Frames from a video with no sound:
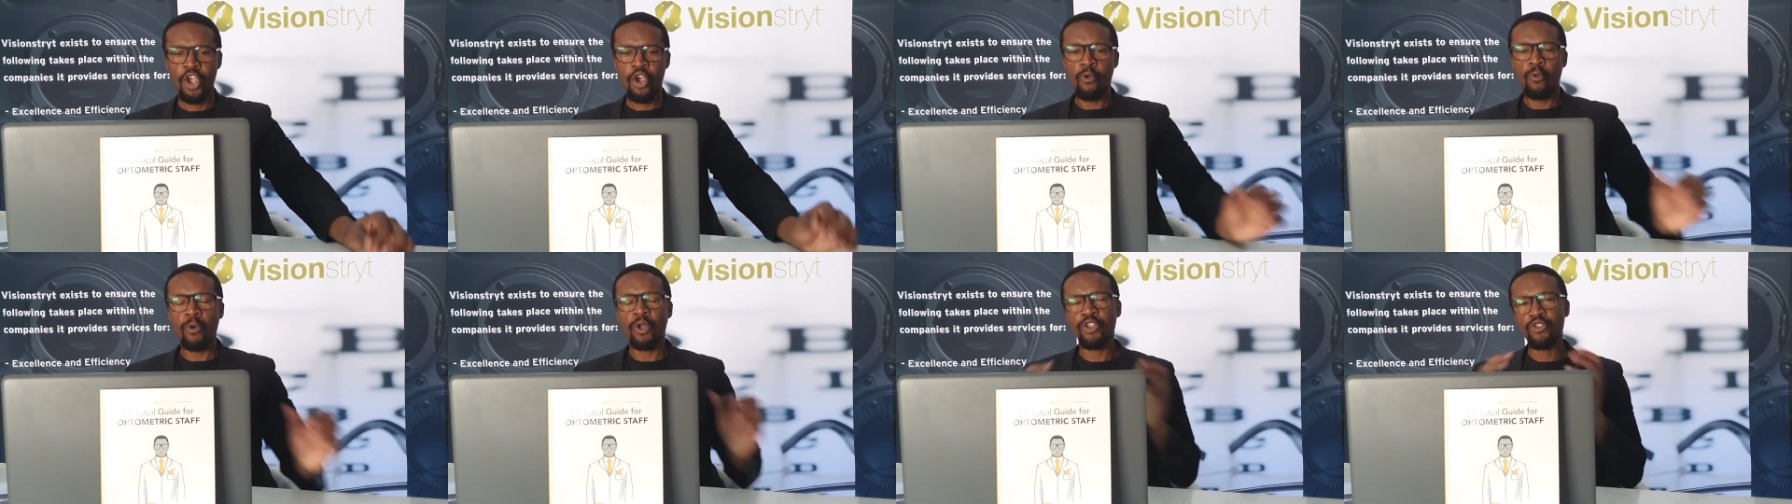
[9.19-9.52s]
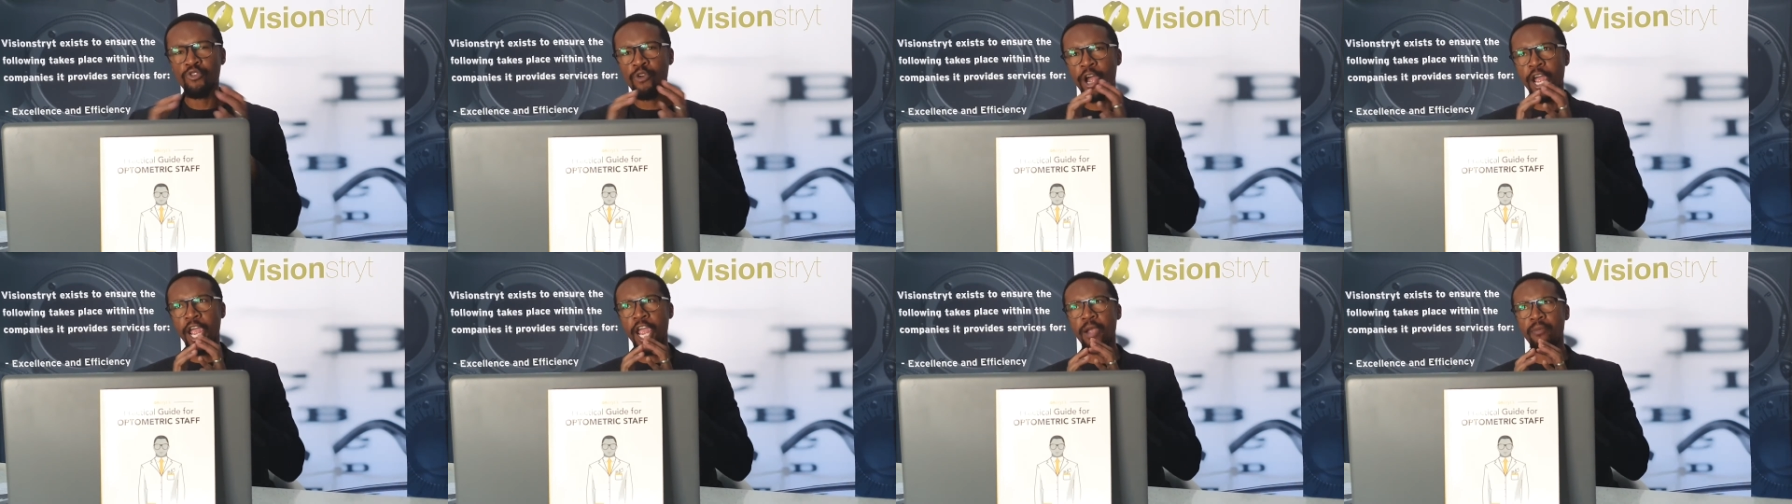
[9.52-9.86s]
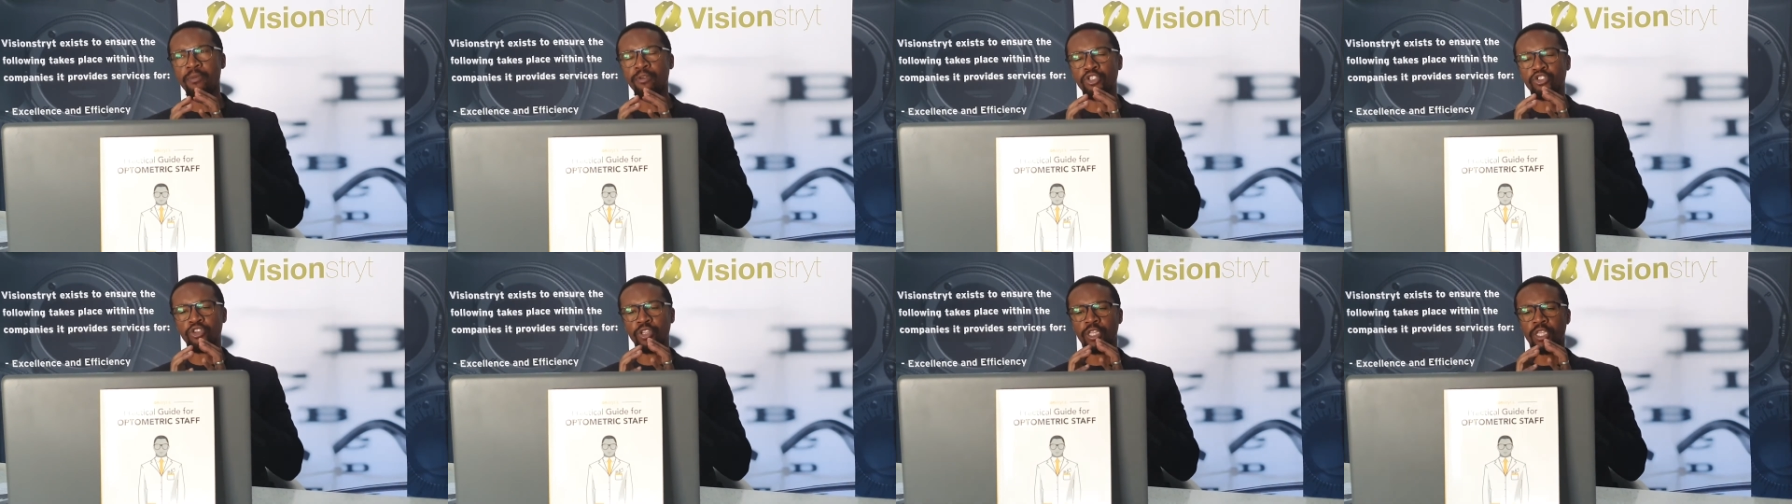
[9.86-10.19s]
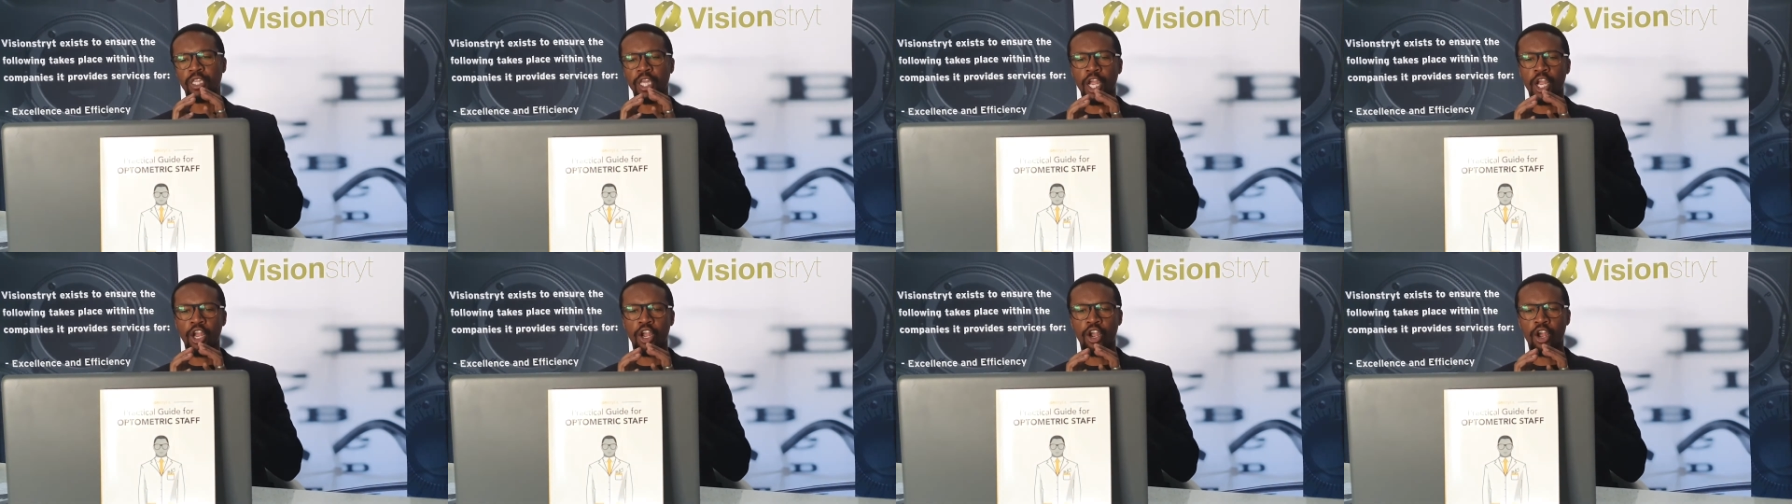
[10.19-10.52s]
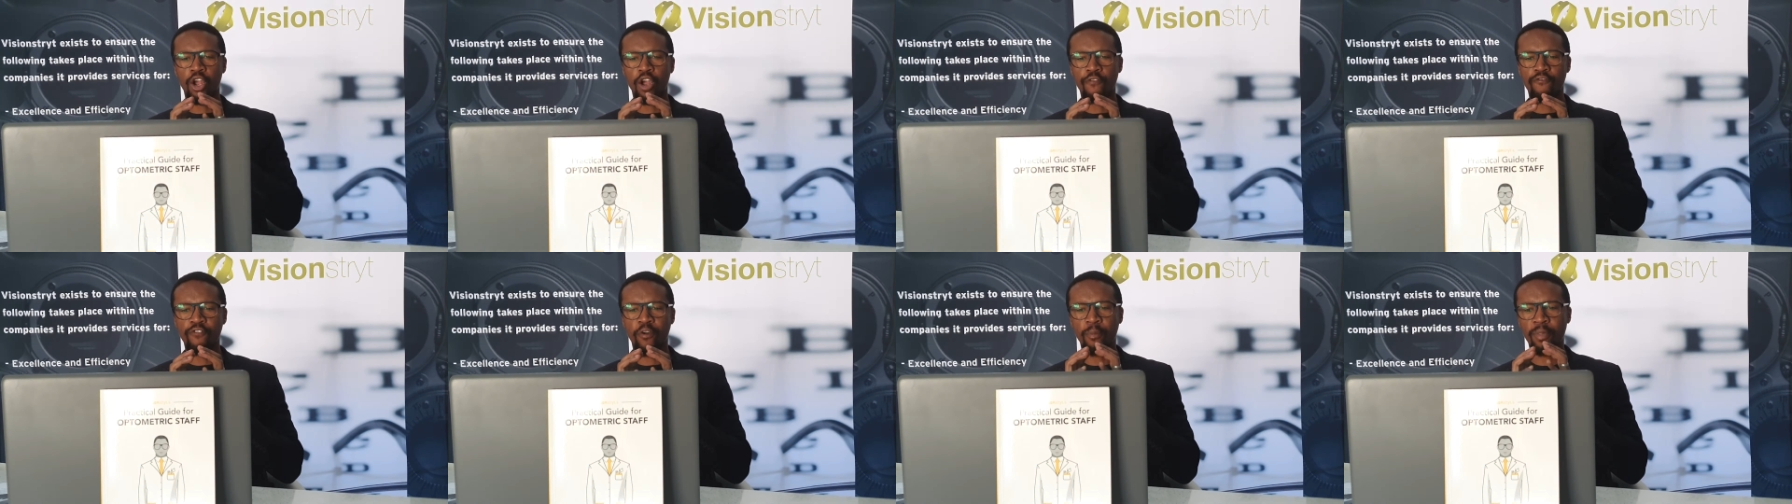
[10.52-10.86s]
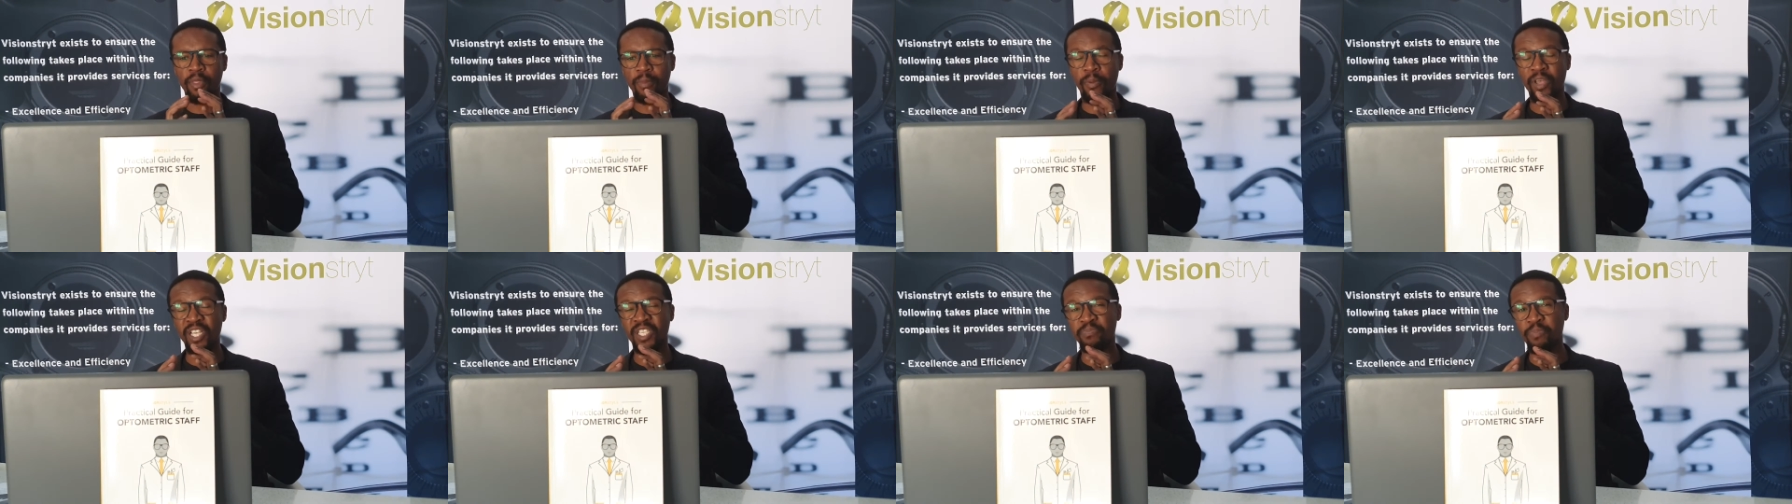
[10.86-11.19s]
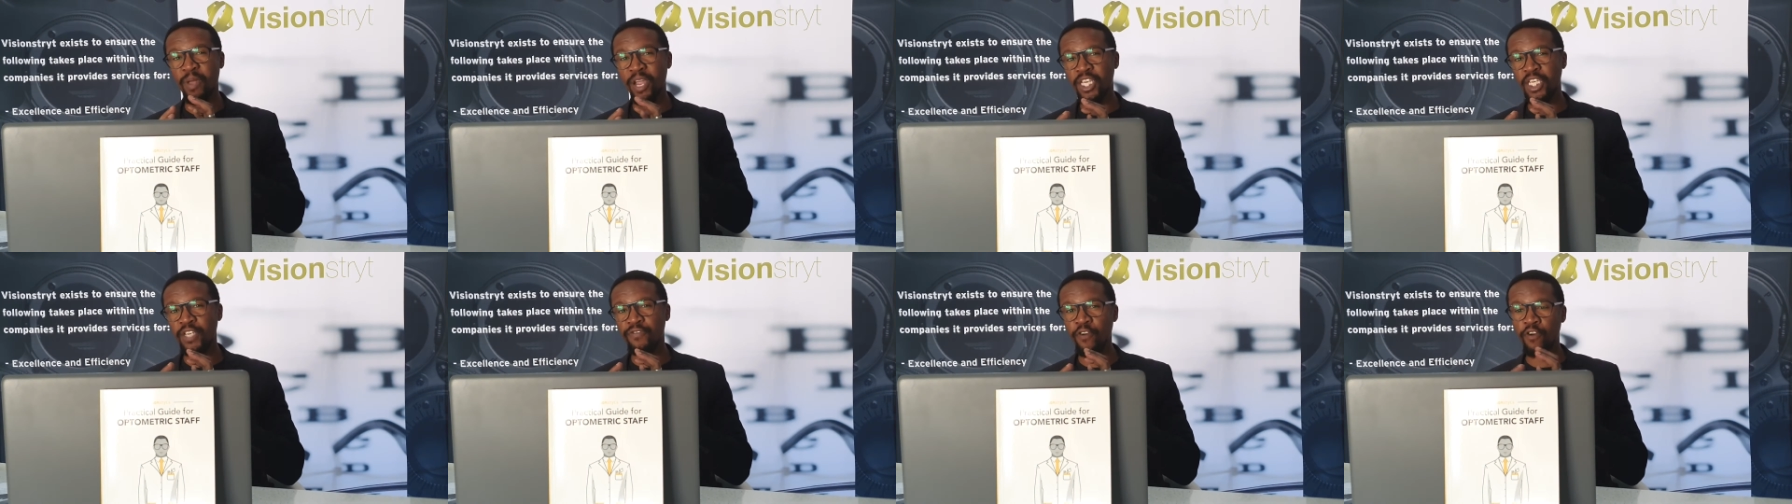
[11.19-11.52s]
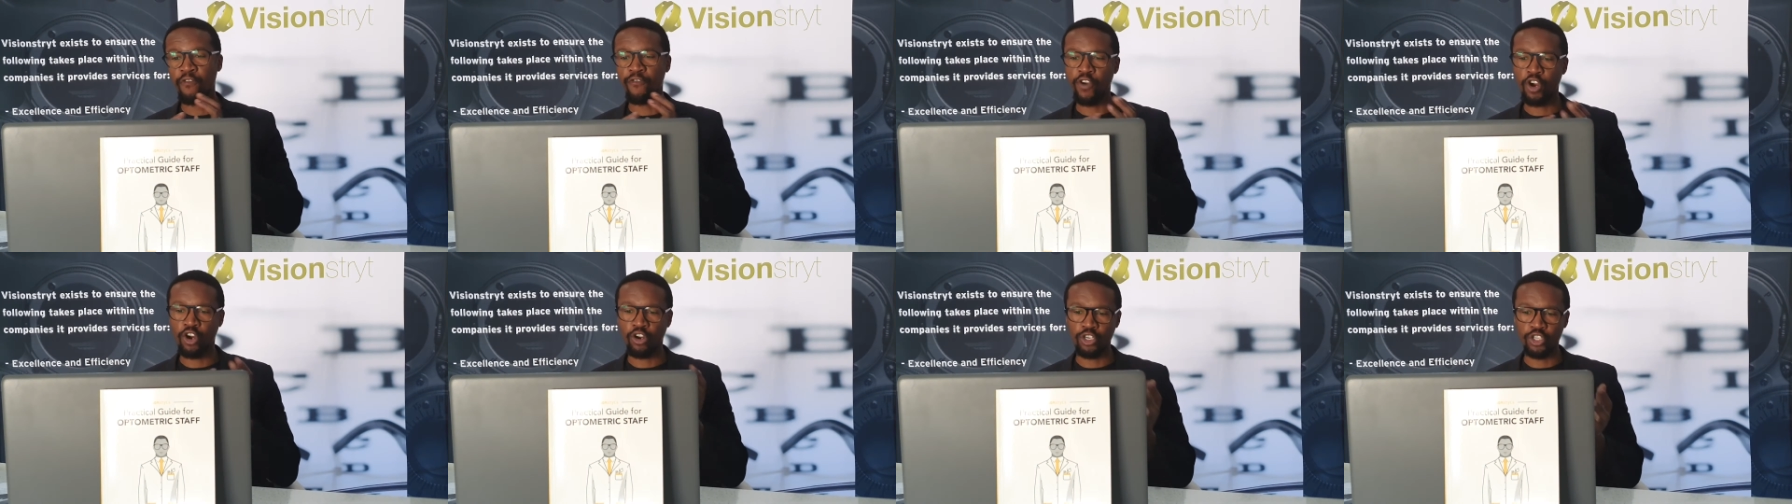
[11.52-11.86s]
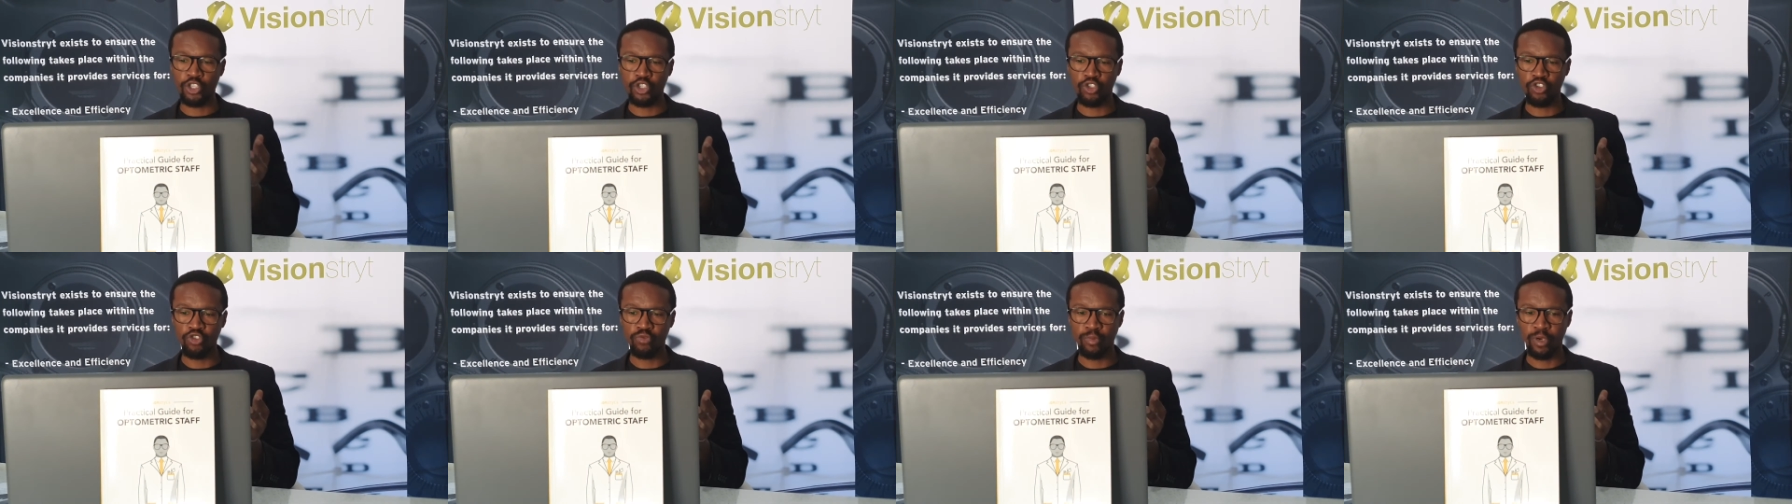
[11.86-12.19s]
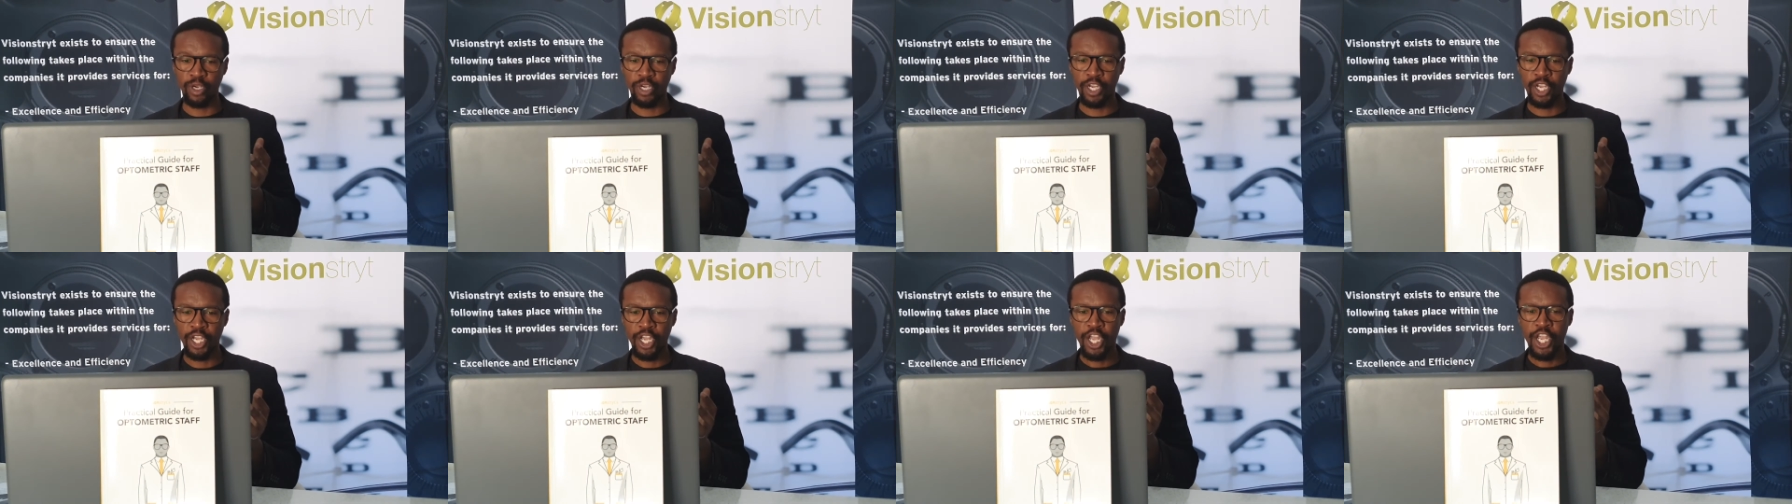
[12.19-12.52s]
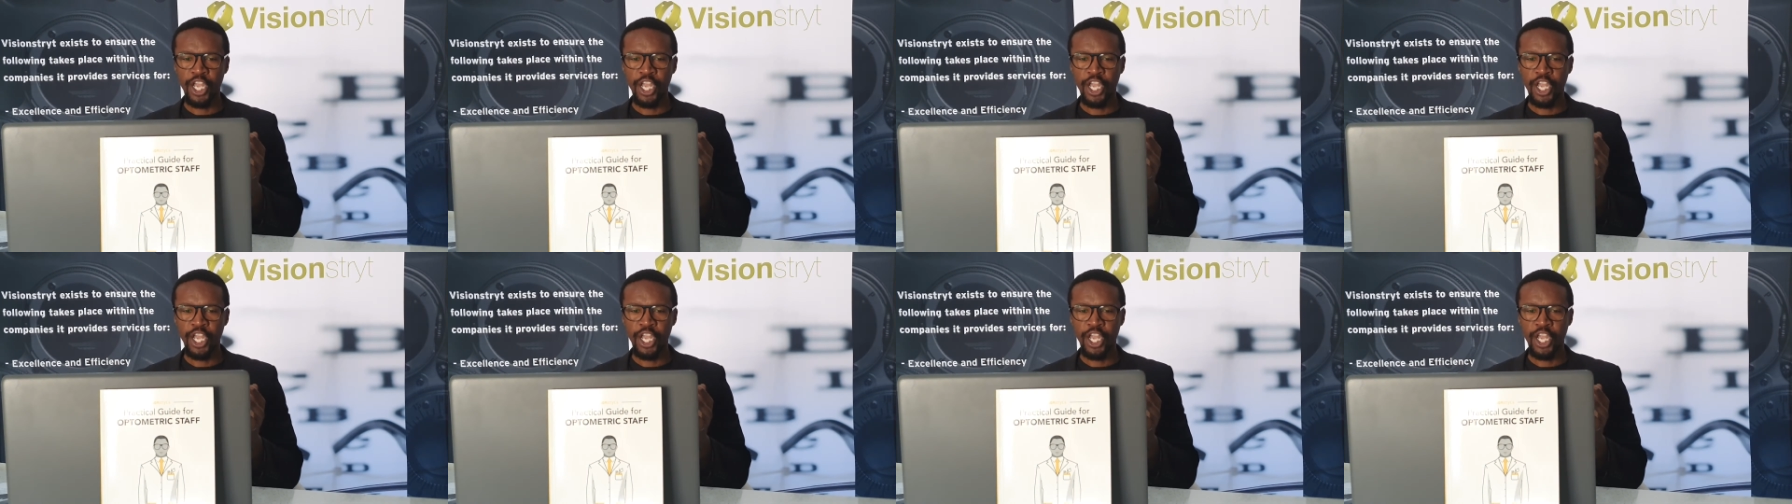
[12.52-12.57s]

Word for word: When you are able to think from the perspective of a consumer,